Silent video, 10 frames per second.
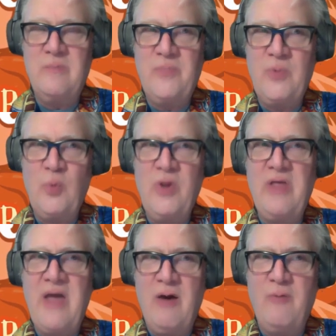
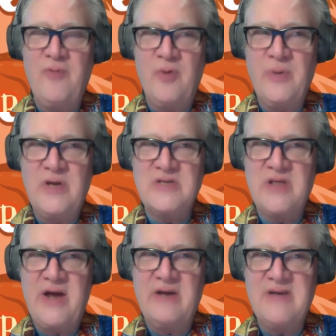really helpful because a
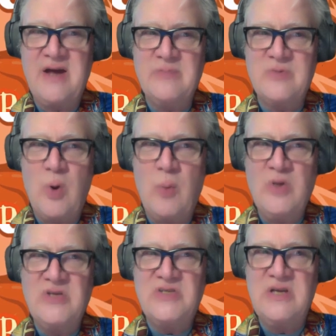lot of times what
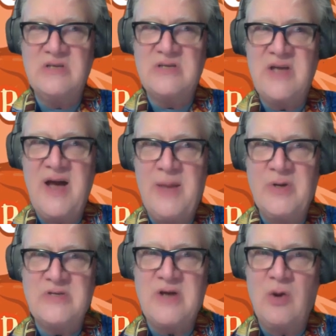we see as
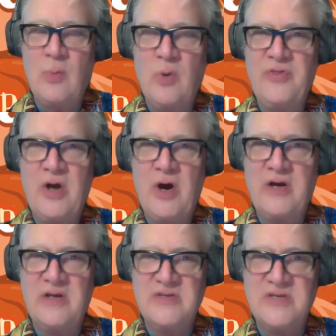comics aren't what the
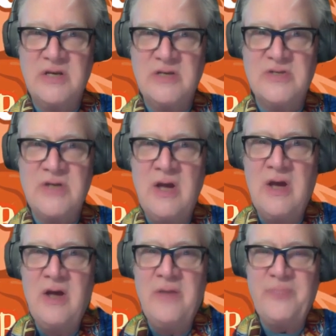audience sees,
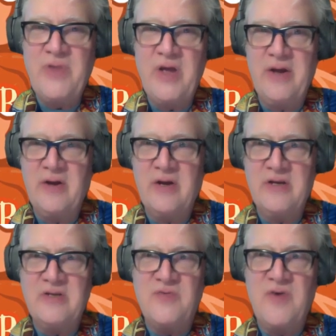and
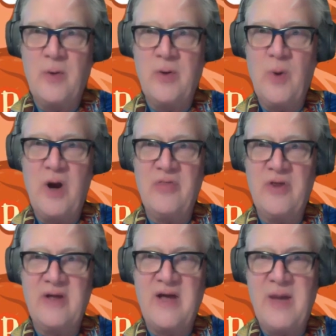it's very rare
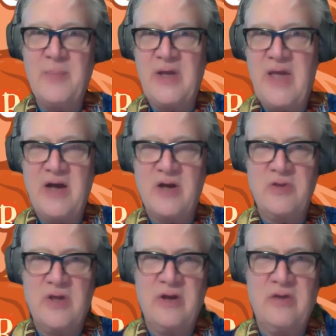that a comic
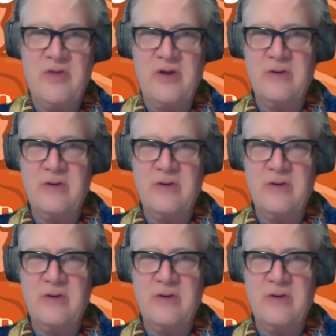act that